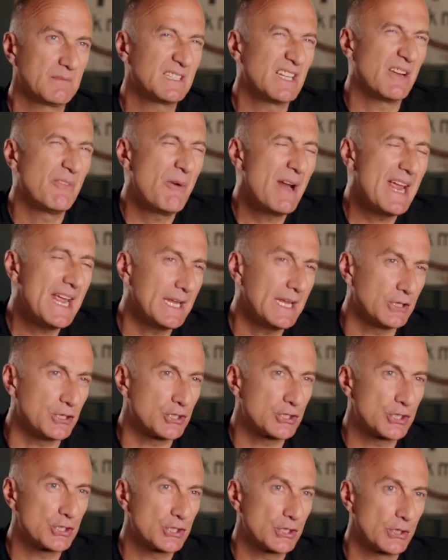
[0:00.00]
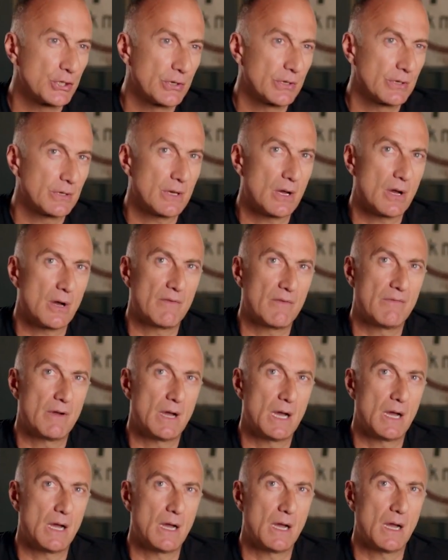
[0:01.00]
the rage of,
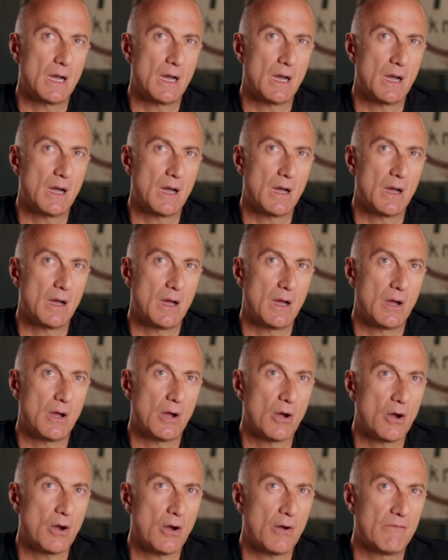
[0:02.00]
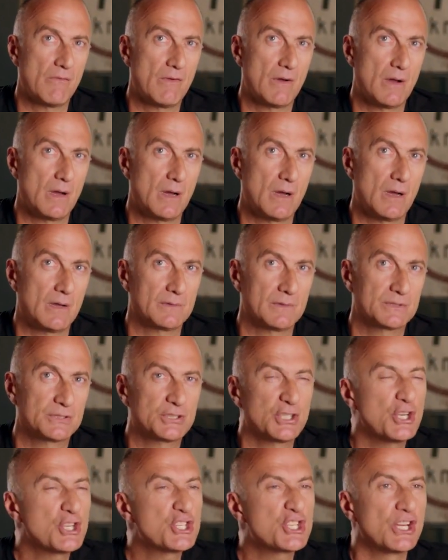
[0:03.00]
uh, of uh,
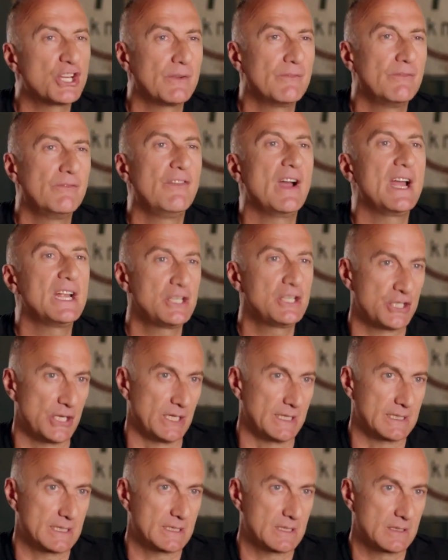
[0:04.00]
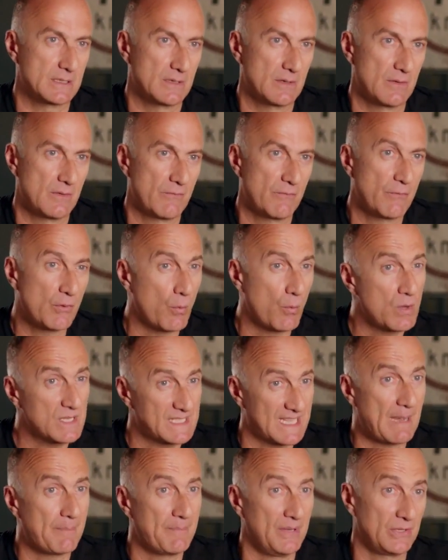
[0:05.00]
searching vengeance for
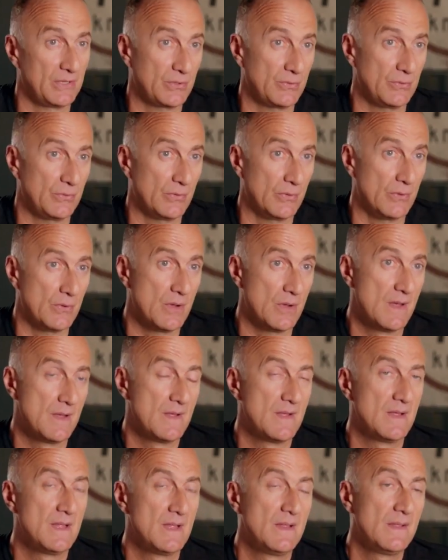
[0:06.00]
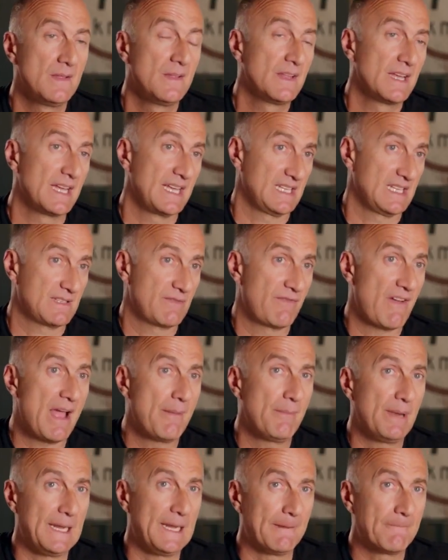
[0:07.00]
what's happened to his
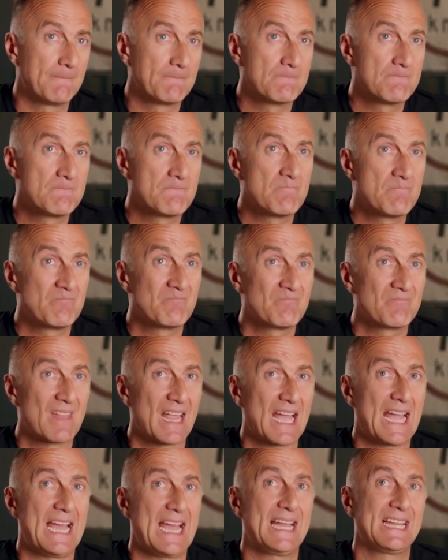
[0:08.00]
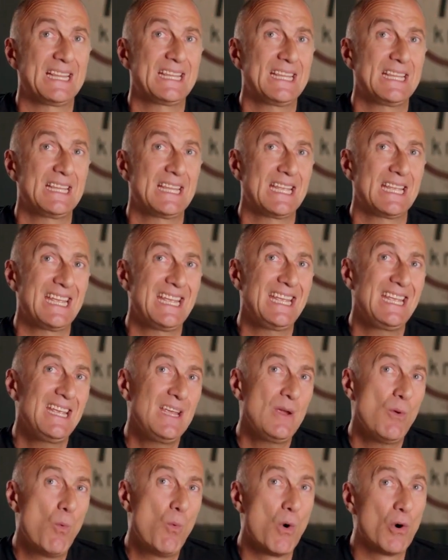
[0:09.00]
family. And
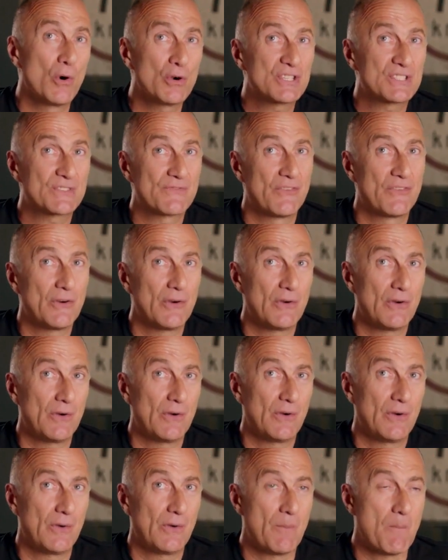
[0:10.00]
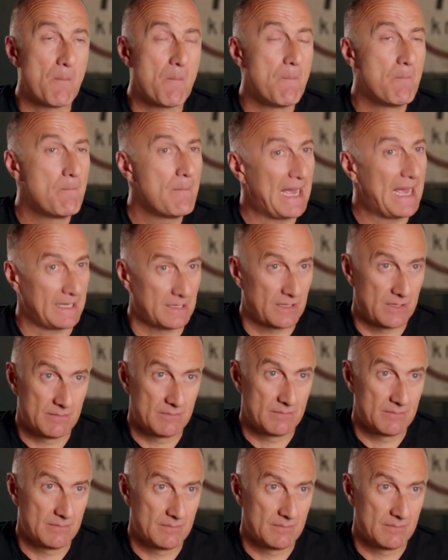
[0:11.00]
he works for Matt.